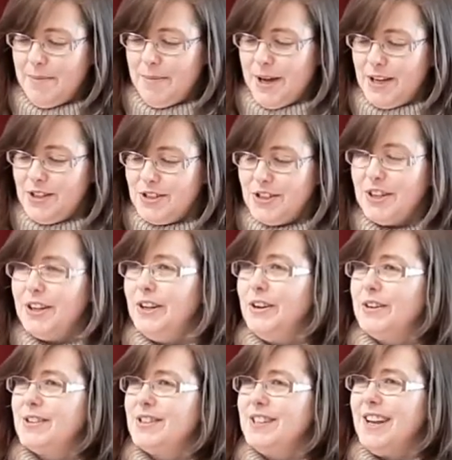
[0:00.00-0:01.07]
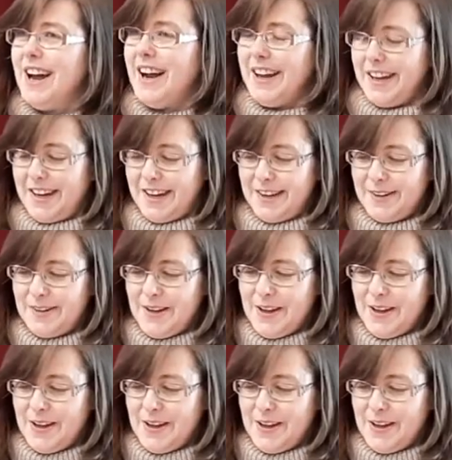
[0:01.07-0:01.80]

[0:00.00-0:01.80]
image looks like.